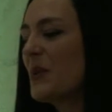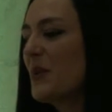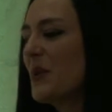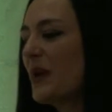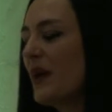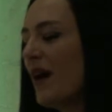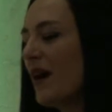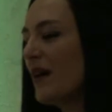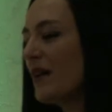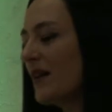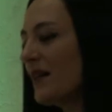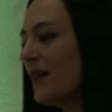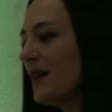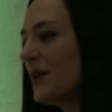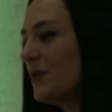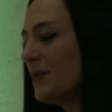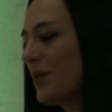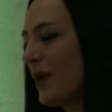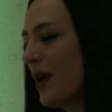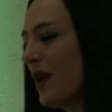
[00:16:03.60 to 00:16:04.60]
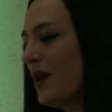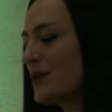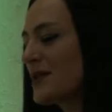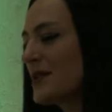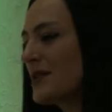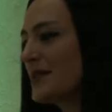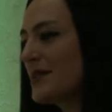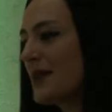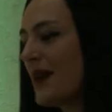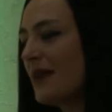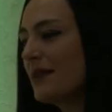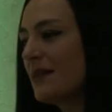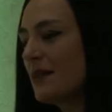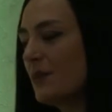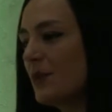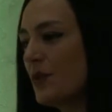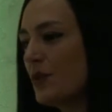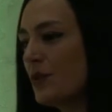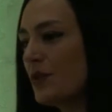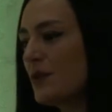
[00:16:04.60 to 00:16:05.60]
we are really proud. Sittat
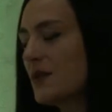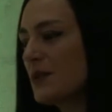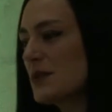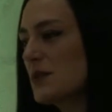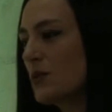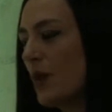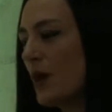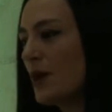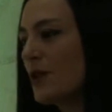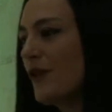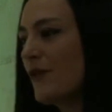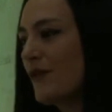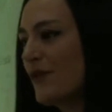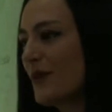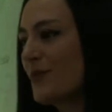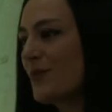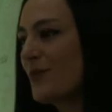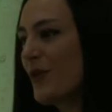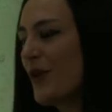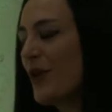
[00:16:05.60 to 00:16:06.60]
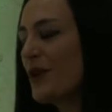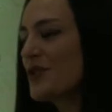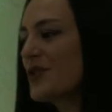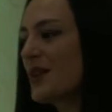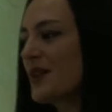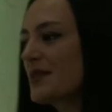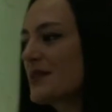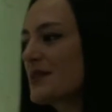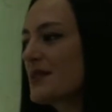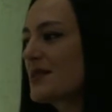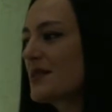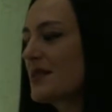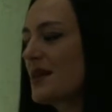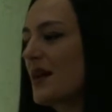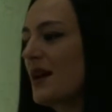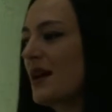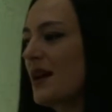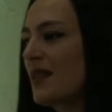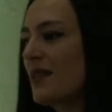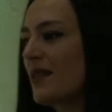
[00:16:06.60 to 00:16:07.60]
Biyut is one of the projects
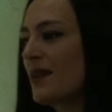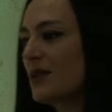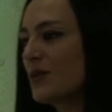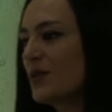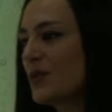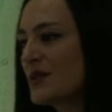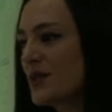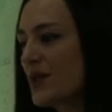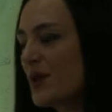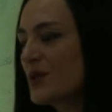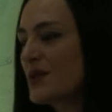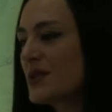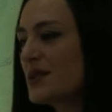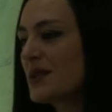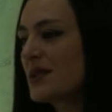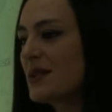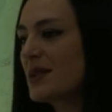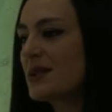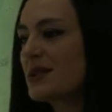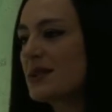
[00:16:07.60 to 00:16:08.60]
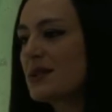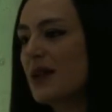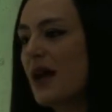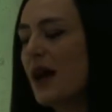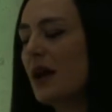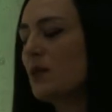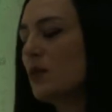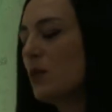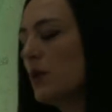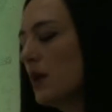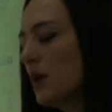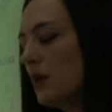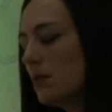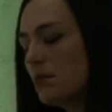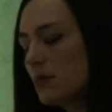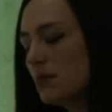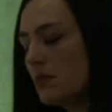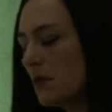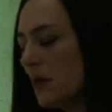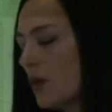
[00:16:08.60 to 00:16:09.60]
that was hosted, and we
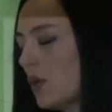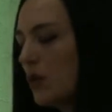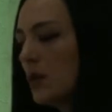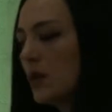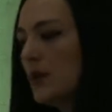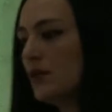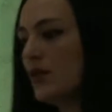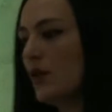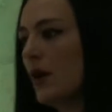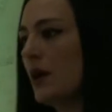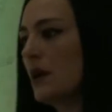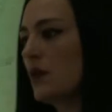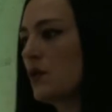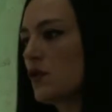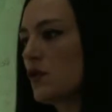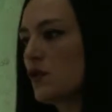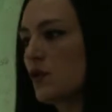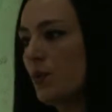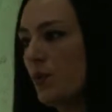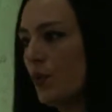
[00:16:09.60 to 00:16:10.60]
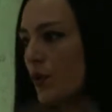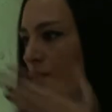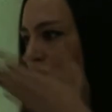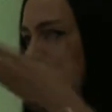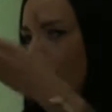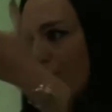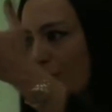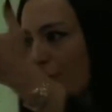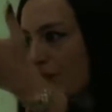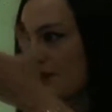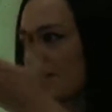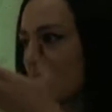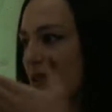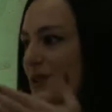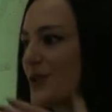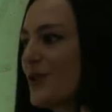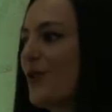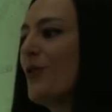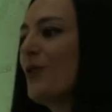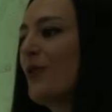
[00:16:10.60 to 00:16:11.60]
only trying to support, of course,
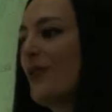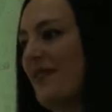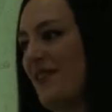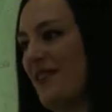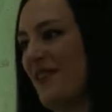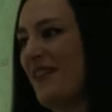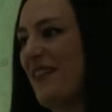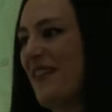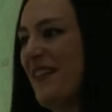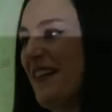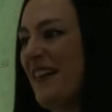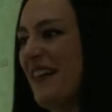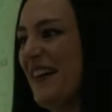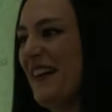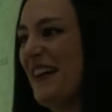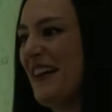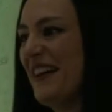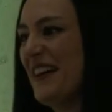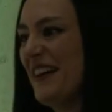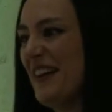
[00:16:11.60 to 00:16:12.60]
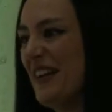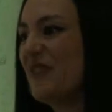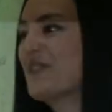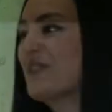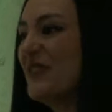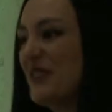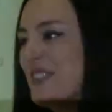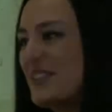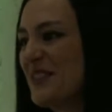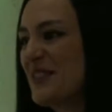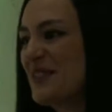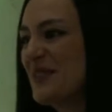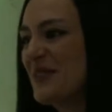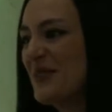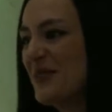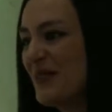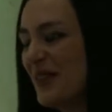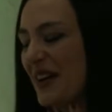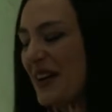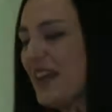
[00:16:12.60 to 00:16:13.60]
it's all their efforts.
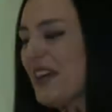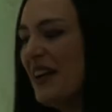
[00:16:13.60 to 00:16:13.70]
So